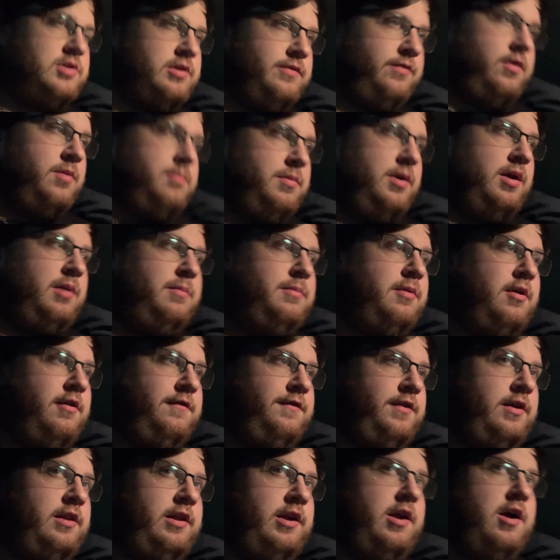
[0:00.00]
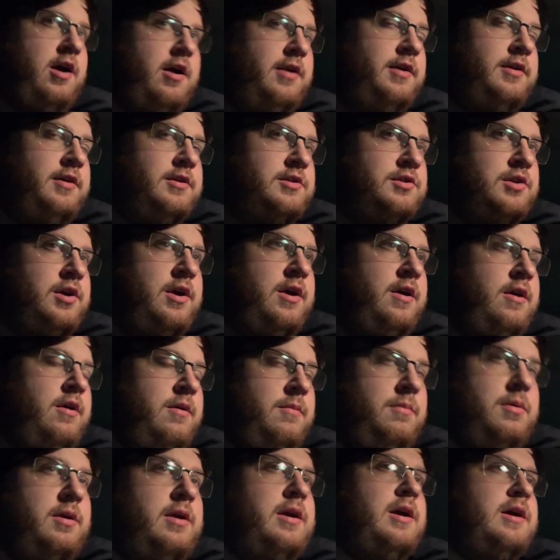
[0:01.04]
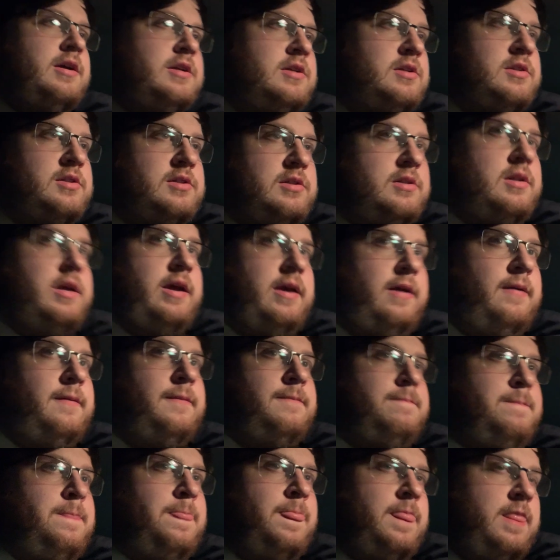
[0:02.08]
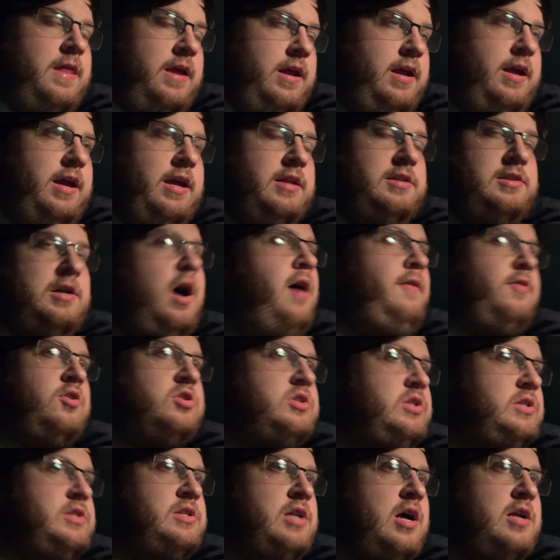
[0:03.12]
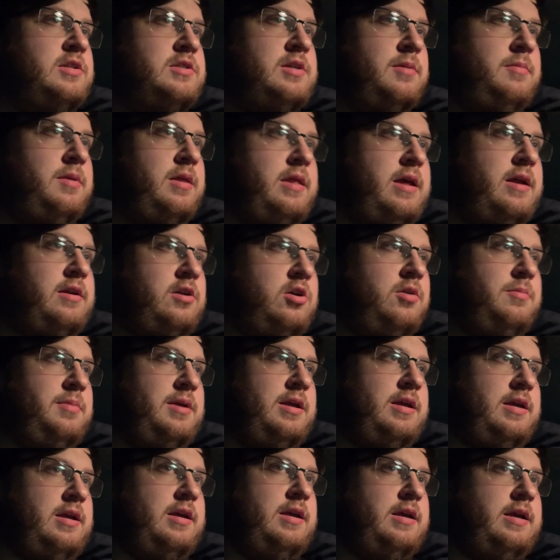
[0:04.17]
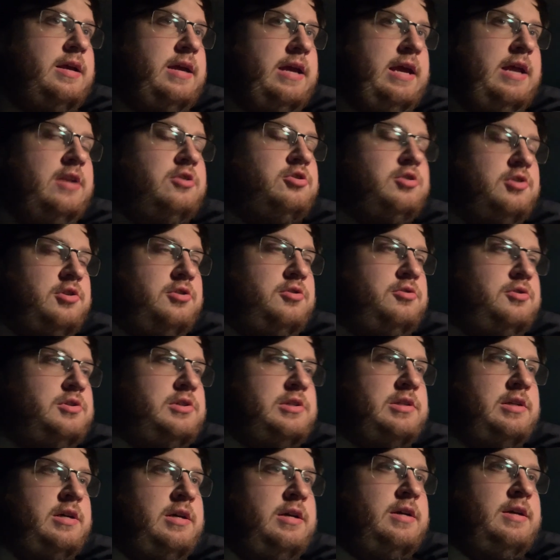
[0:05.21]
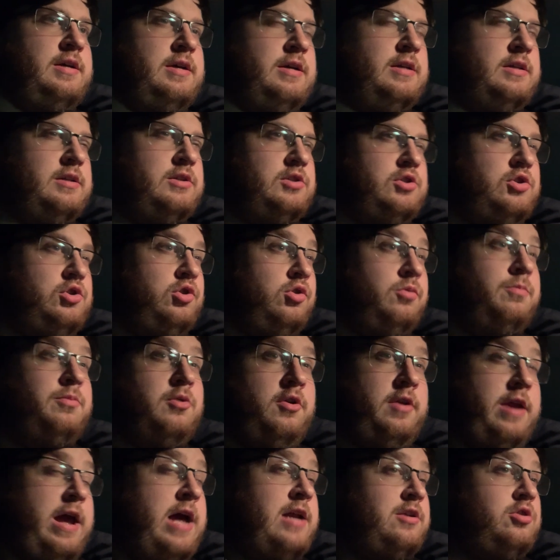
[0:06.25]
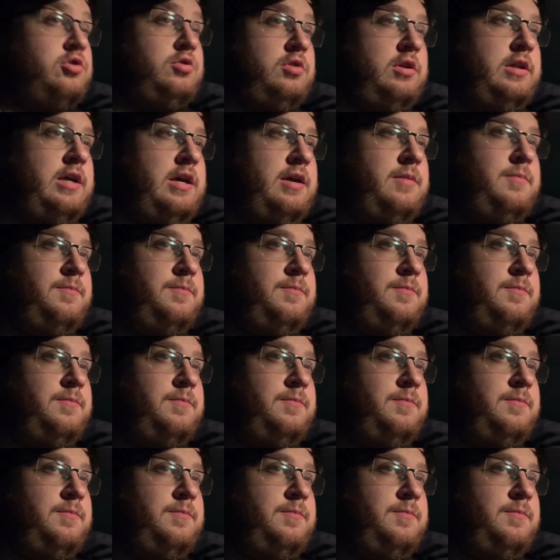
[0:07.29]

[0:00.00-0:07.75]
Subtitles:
if I'm being perfectly honest, because, like, it's obviously not something that could be introduced supernaturally.